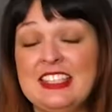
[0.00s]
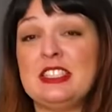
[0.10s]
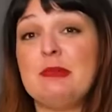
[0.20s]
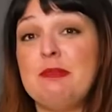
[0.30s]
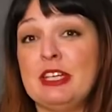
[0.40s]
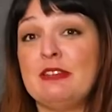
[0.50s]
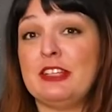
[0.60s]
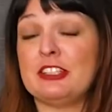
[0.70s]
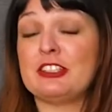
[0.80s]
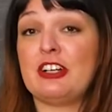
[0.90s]
is a big
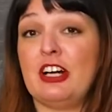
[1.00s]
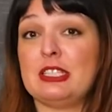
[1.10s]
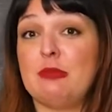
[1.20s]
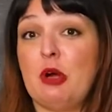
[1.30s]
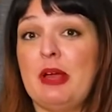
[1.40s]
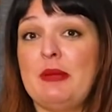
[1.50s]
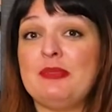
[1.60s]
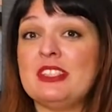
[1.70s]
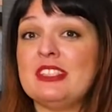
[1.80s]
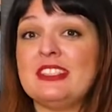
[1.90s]
fingers crossed moment.
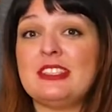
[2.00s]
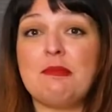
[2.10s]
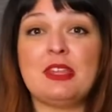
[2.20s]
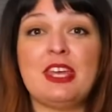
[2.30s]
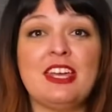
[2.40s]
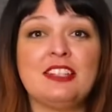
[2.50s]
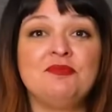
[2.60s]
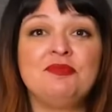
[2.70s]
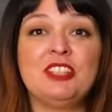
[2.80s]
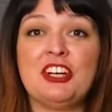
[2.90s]
This is
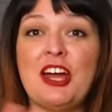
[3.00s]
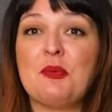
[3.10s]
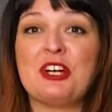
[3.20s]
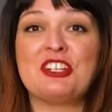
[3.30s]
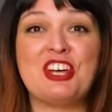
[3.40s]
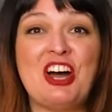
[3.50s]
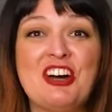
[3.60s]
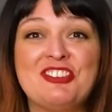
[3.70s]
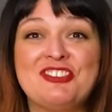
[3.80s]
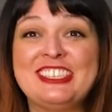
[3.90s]
something here at Weird
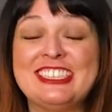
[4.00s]
Dough.